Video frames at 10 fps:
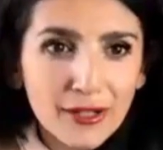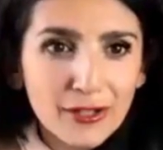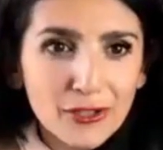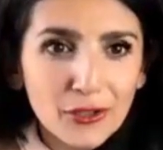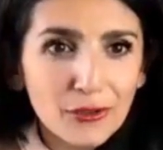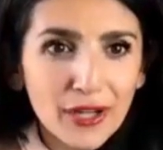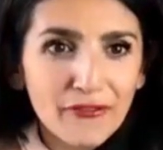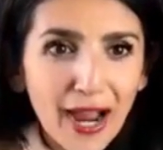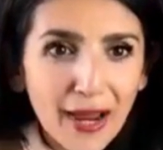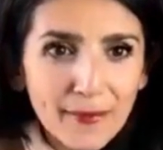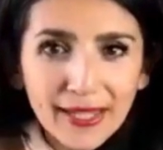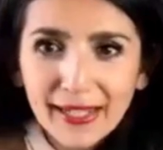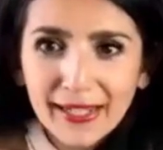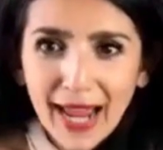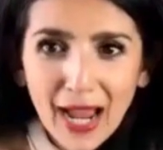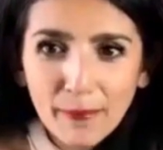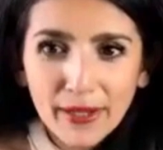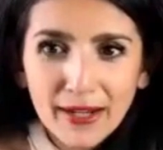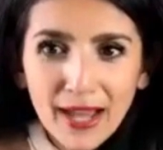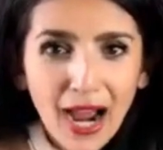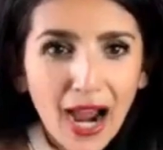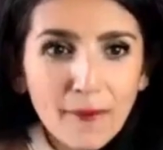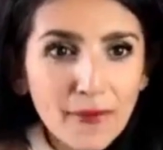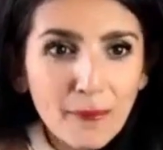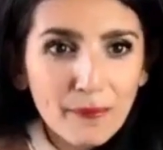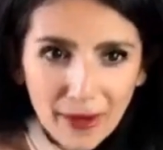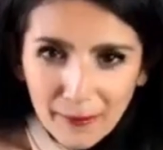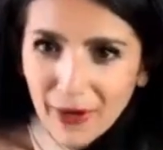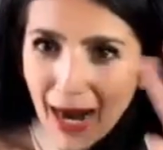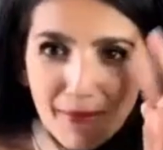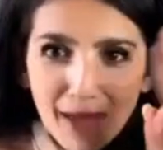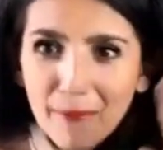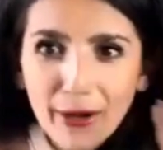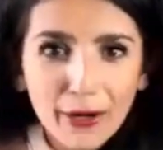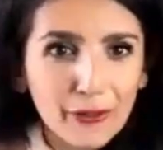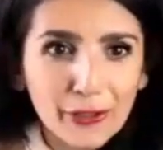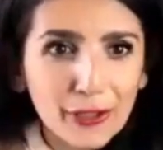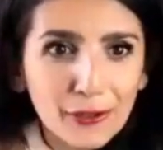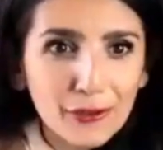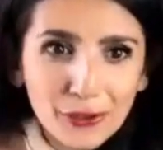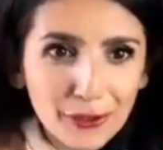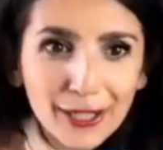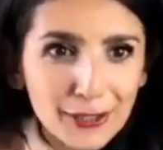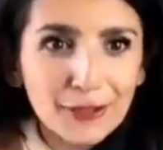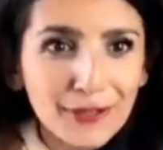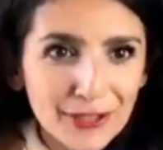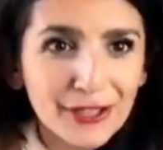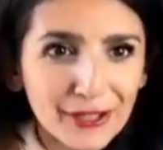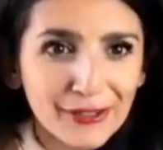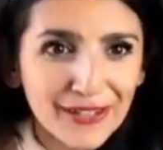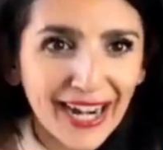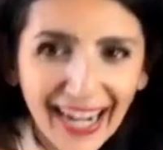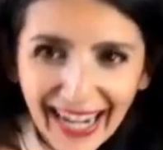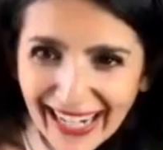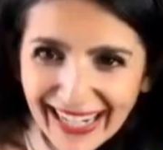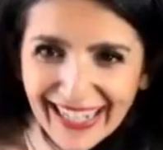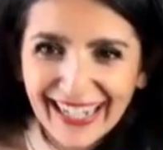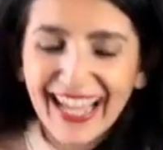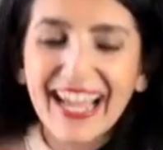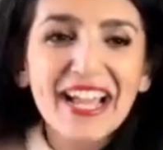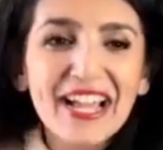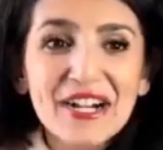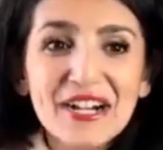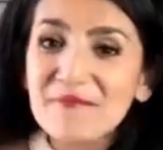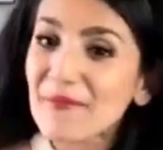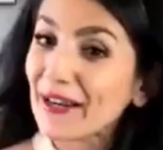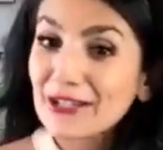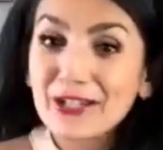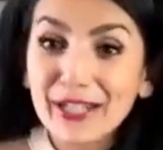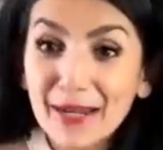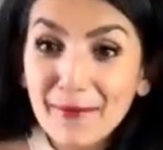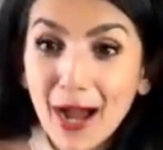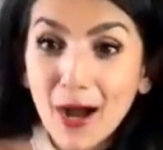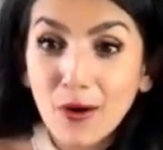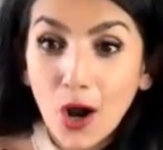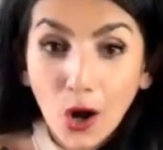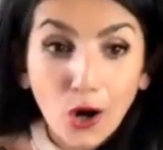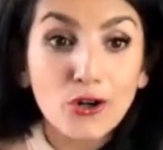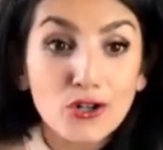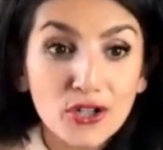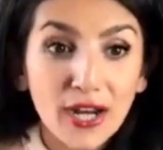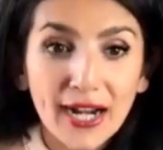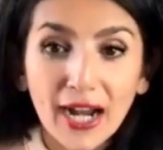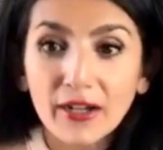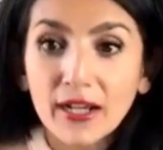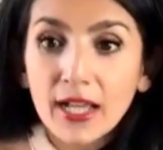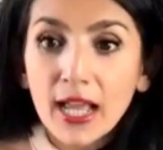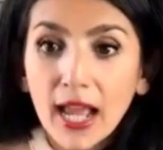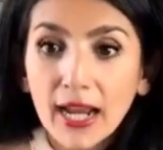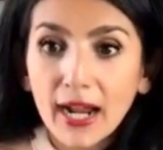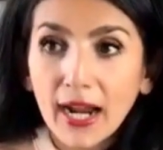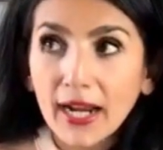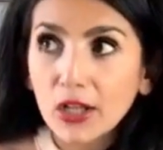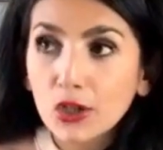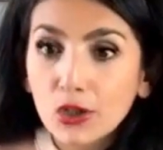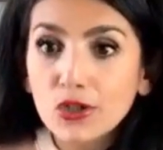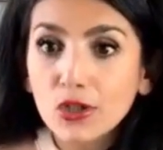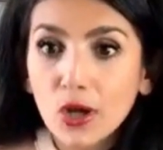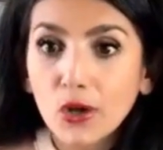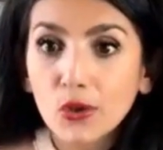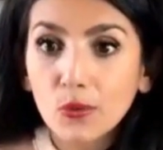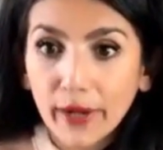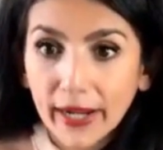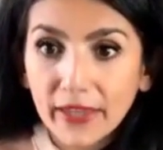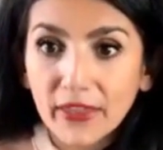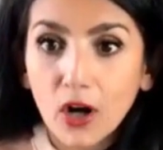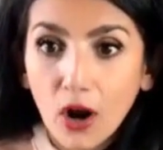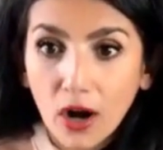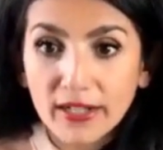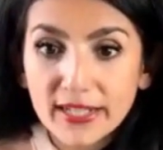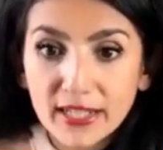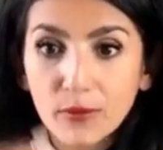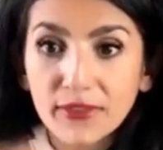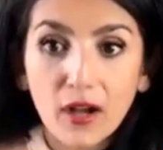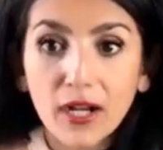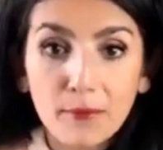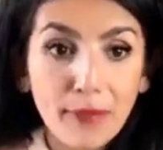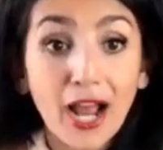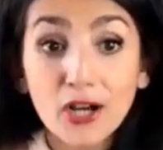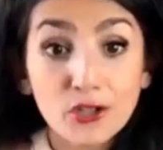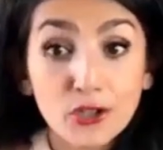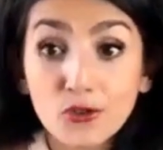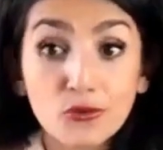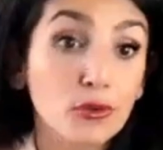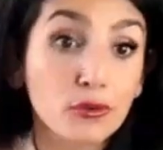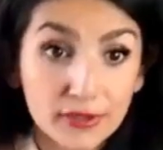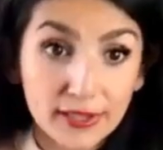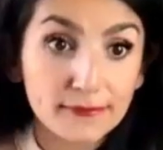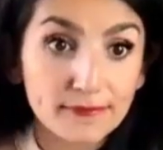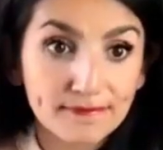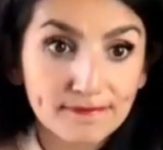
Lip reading: So if I'm making it happen, I'm not better than you. You can do it too. Right. But it just came out harsh. And I learned along the way that honesty without compassion is cruelty.